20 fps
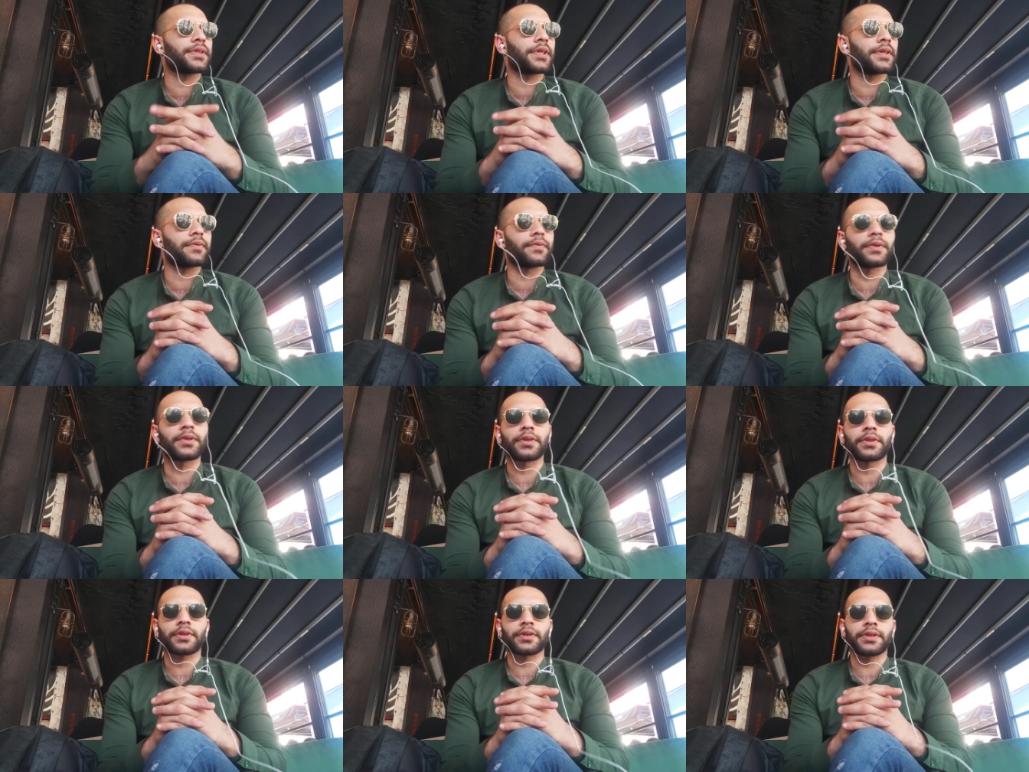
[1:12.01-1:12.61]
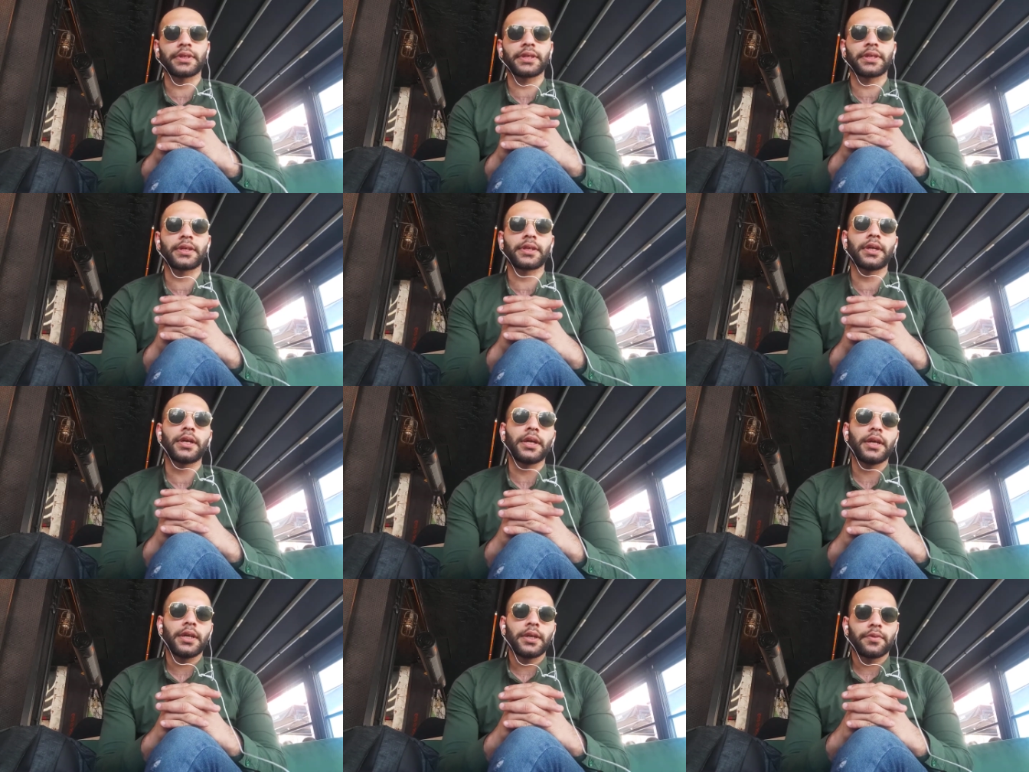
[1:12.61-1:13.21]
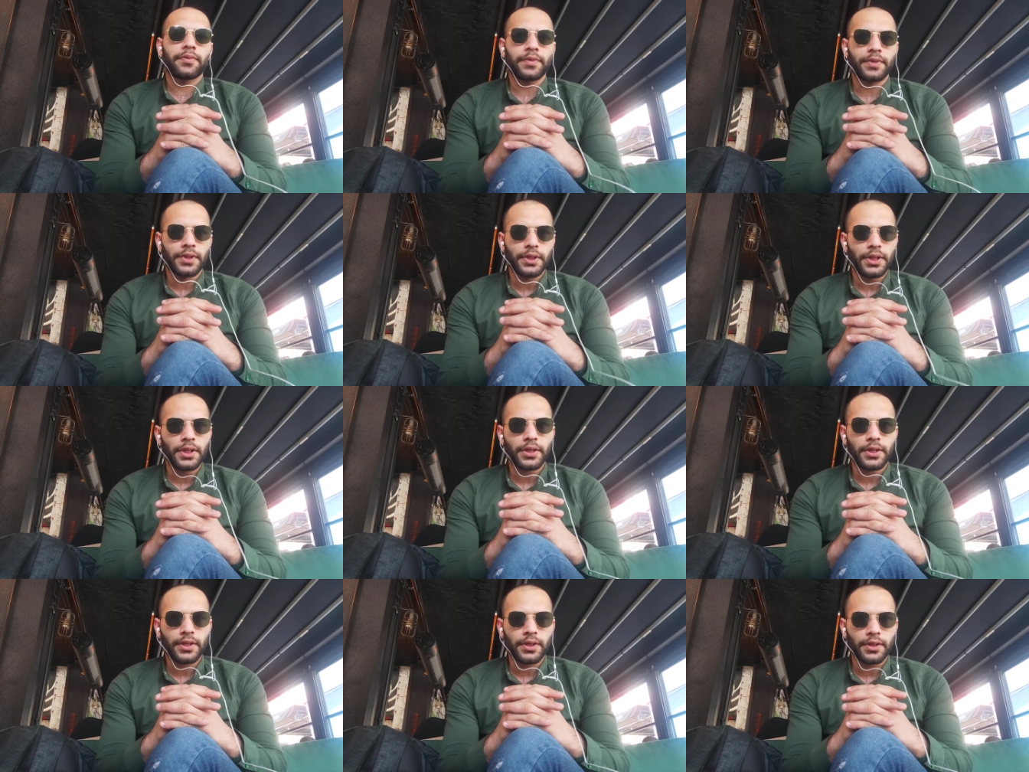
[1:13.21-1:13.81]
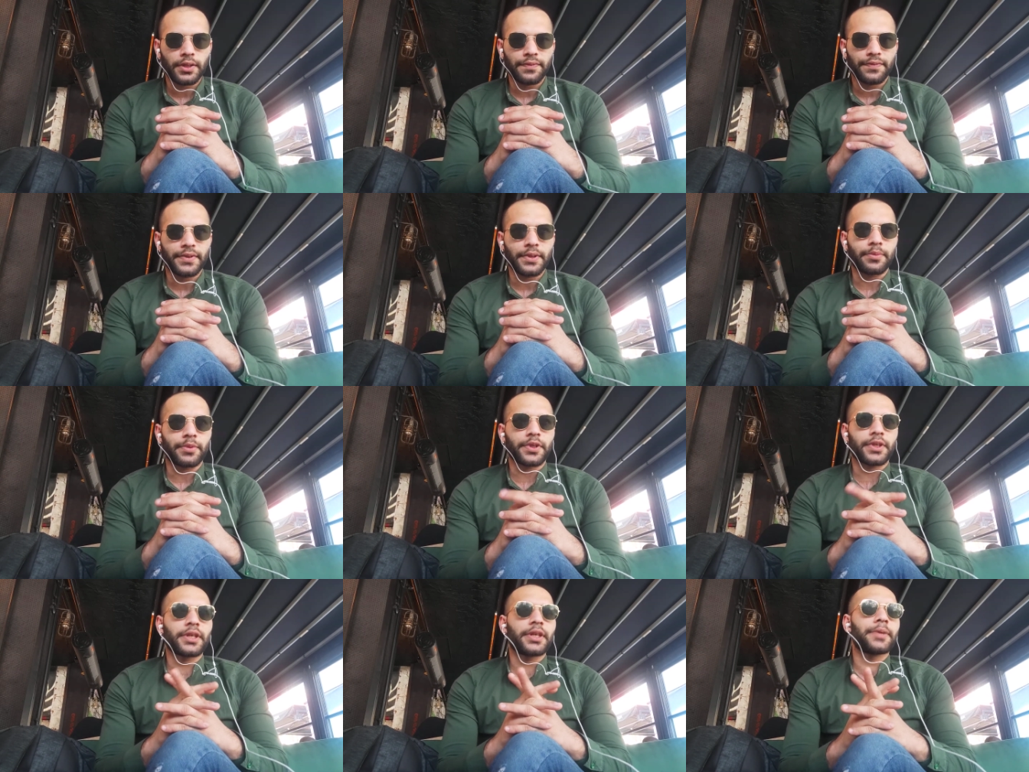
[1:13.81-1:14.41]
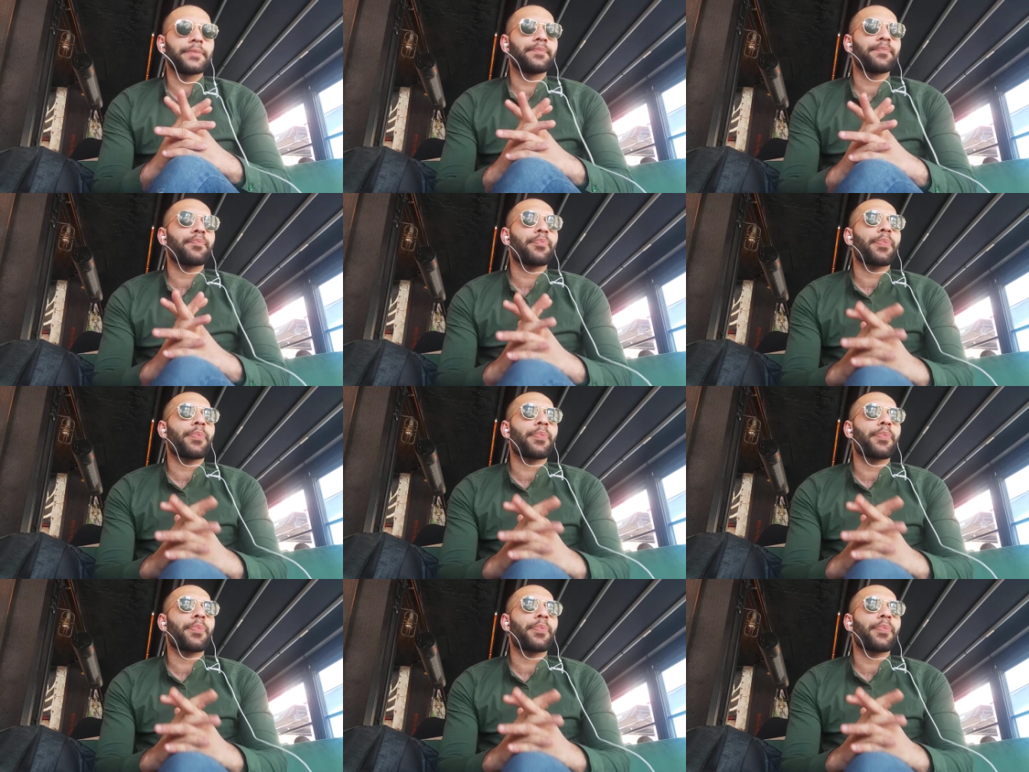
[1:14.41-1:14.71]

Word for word: work there. We'll learn all of them, okay?